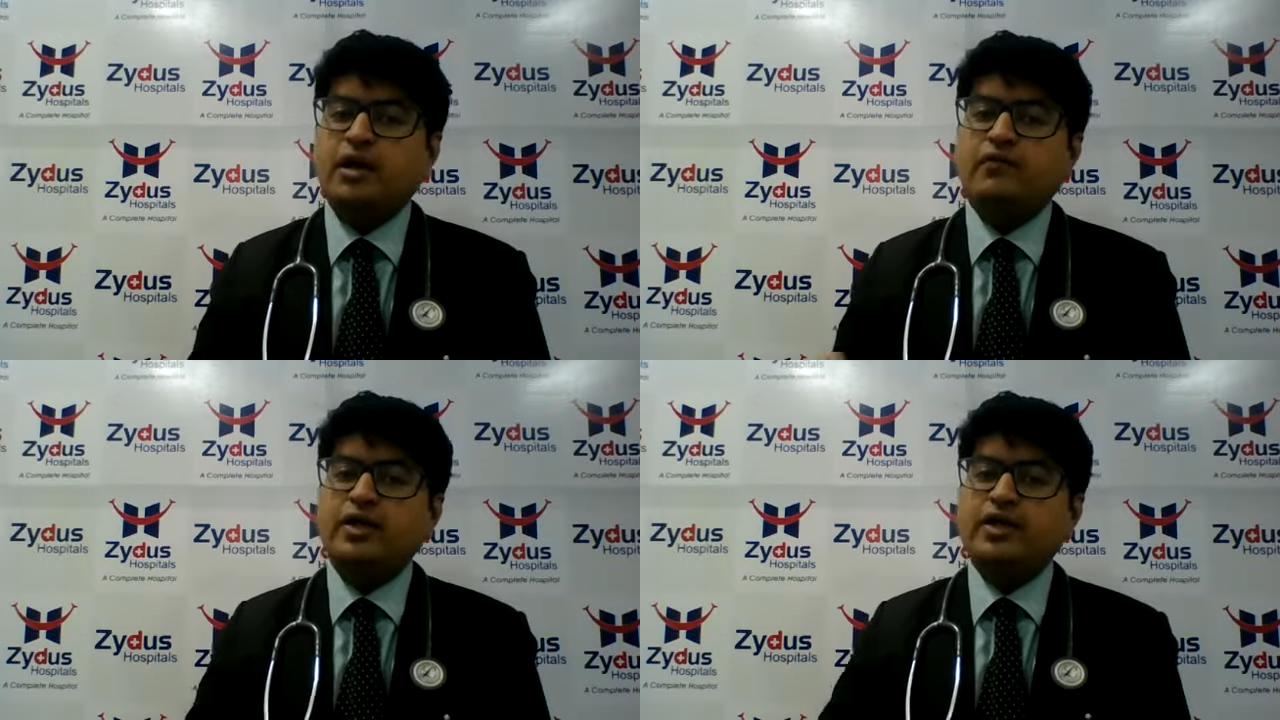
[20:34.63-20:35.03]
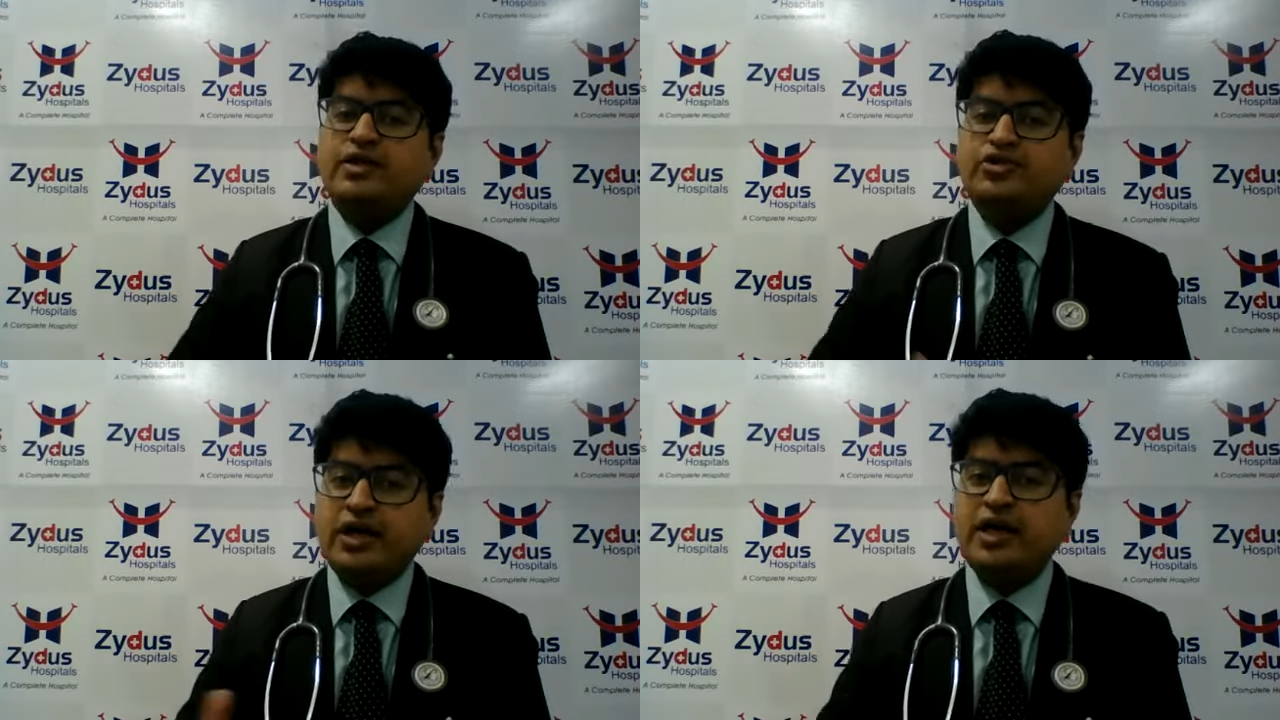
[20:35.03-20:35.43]
when they're
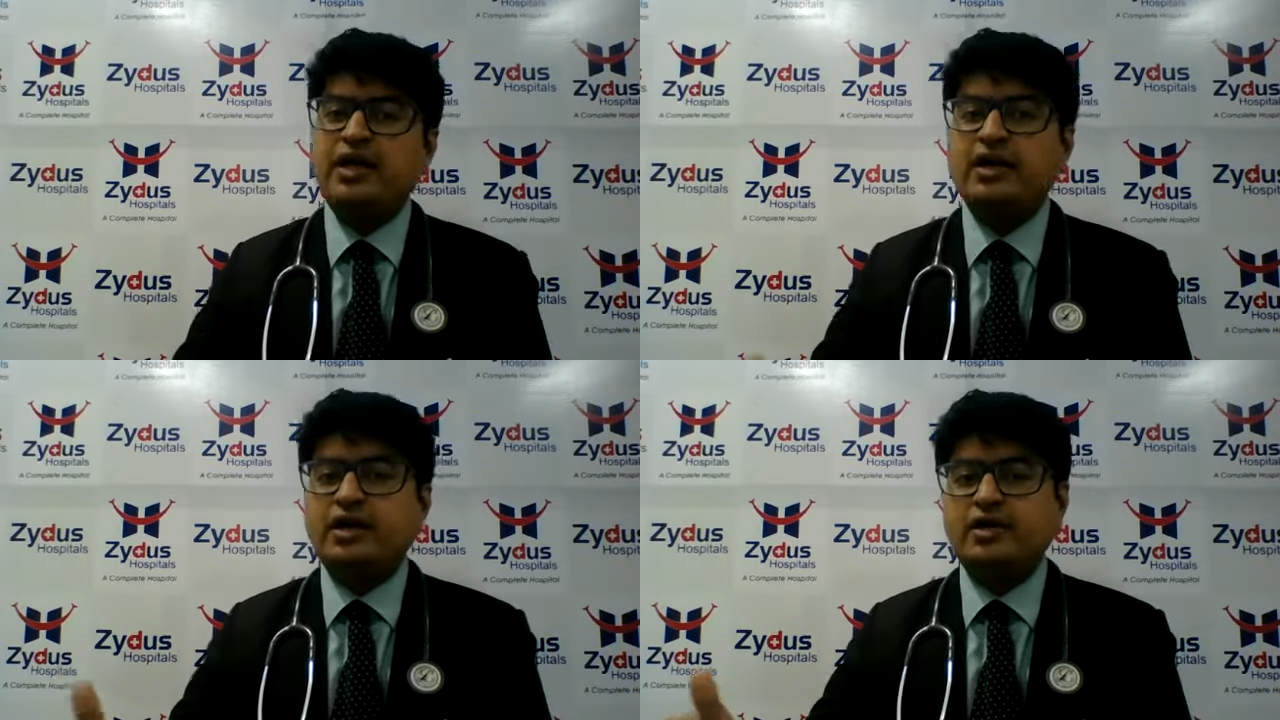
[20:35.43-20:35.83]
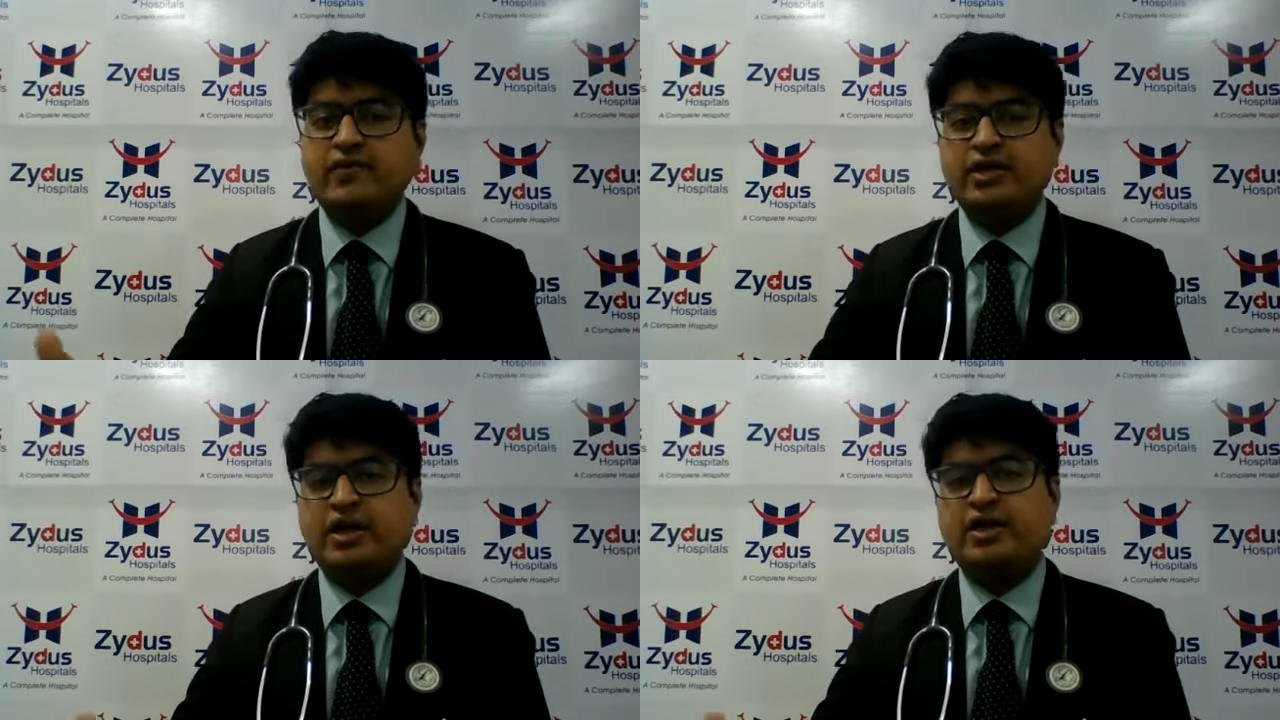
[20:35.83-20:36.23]
training,
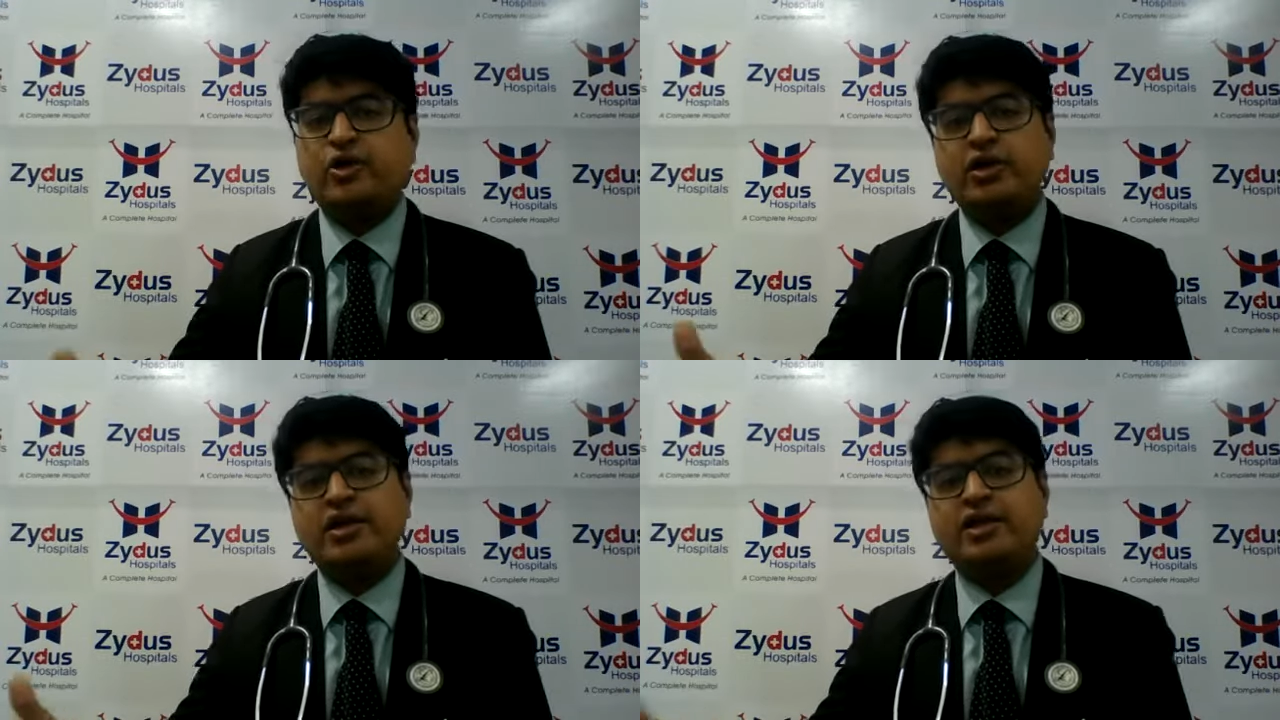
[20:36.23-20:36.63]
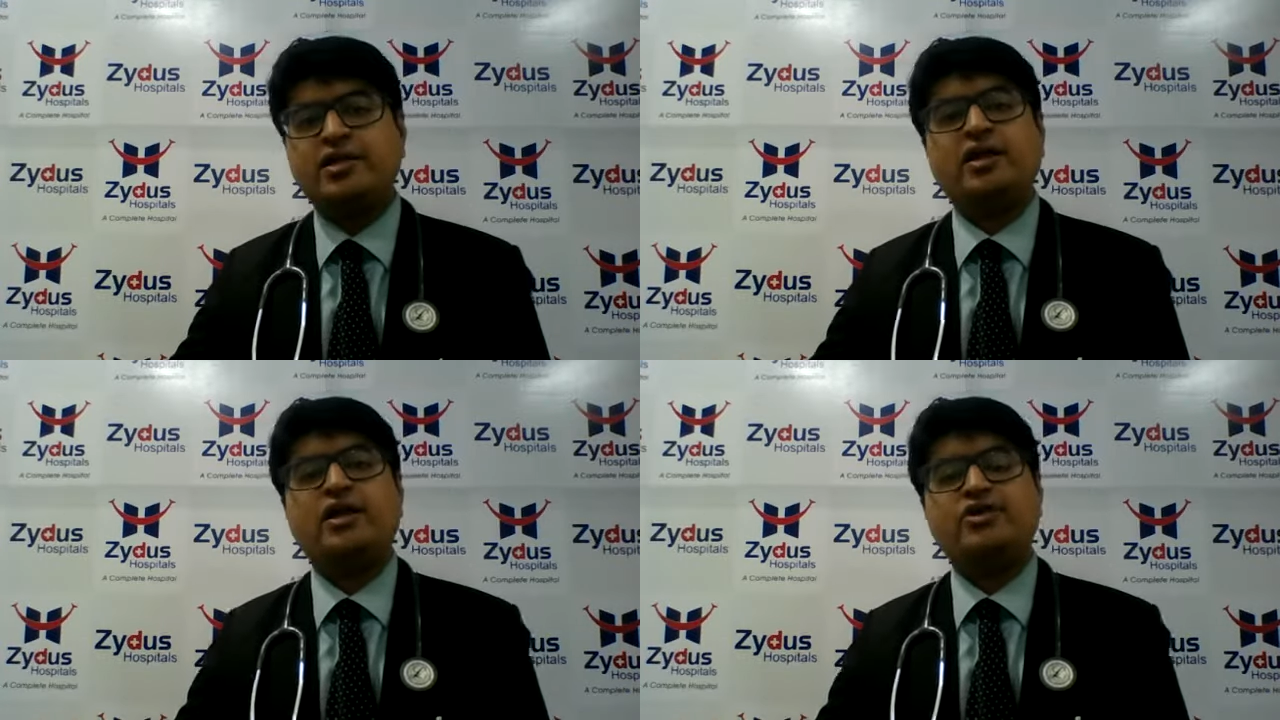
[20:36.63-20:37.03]
when they're undergoing their athletic